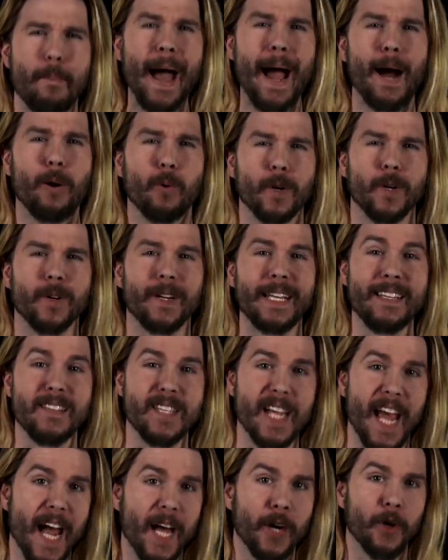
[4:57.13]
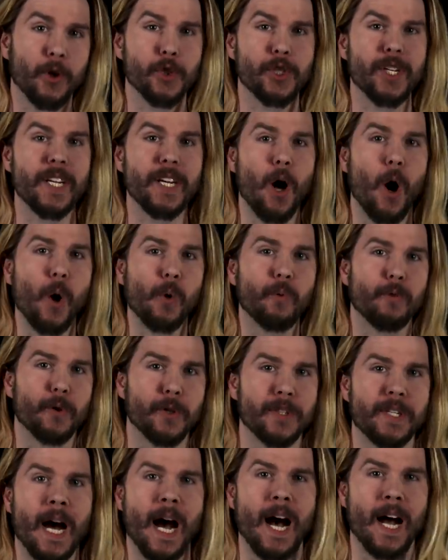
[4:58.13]
Power is energy
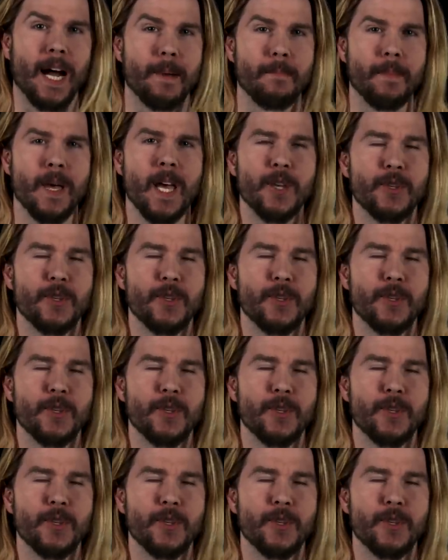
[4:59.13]
over time.